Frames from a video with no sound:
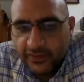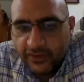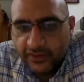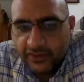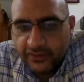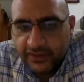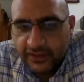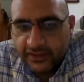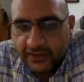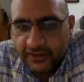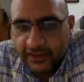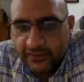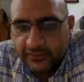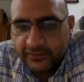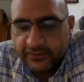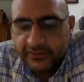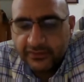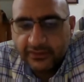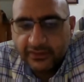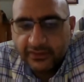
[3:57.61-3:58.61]
on the
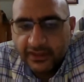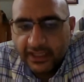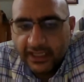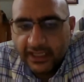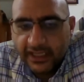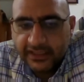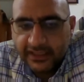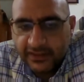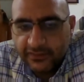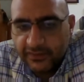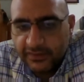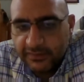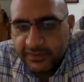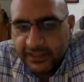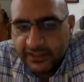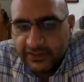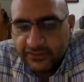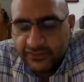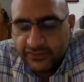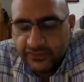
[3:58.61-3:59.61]
ground, and he will
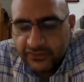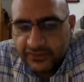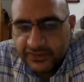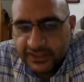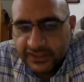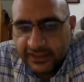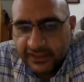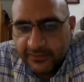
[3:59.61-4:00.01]
be introducing